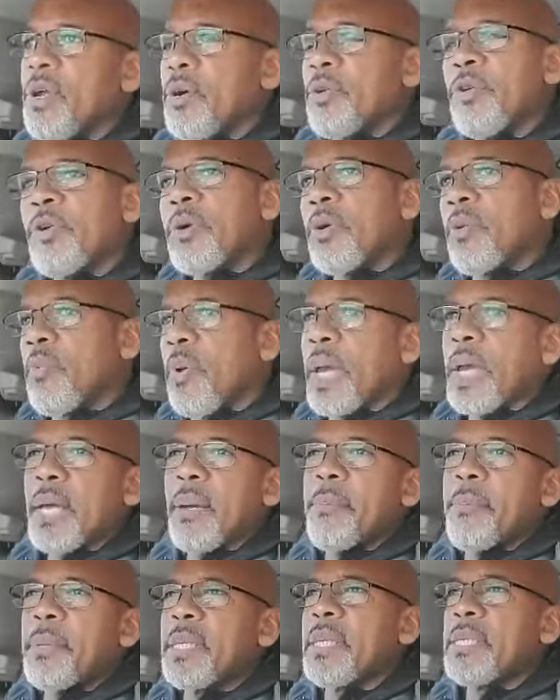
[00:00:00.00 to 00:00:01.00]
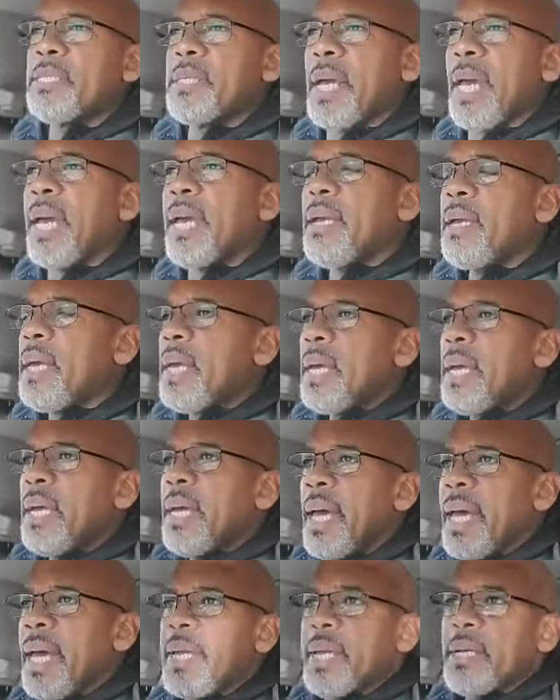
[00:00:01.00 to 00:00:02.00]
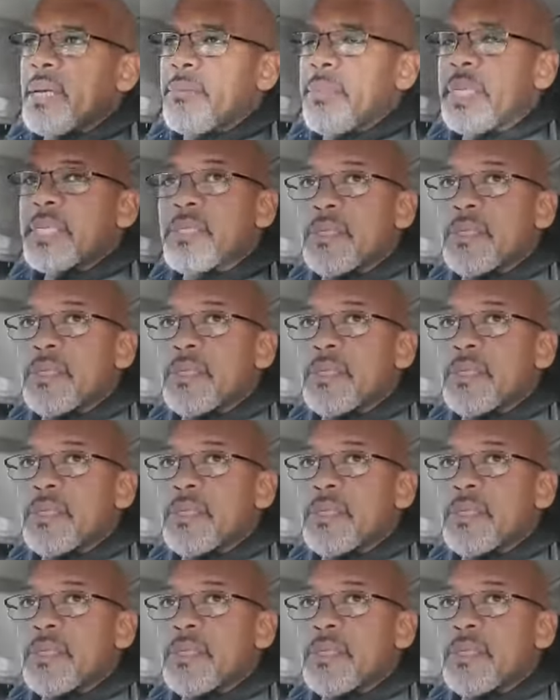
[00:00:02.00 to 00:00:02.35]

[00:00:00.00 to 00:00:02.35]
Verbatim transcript: know, you could wake up in the day and it could be